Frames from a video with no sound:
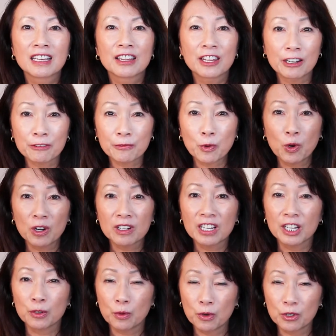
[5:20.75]
Therefore,
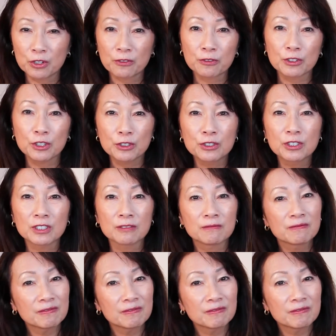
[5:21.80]
in order for you to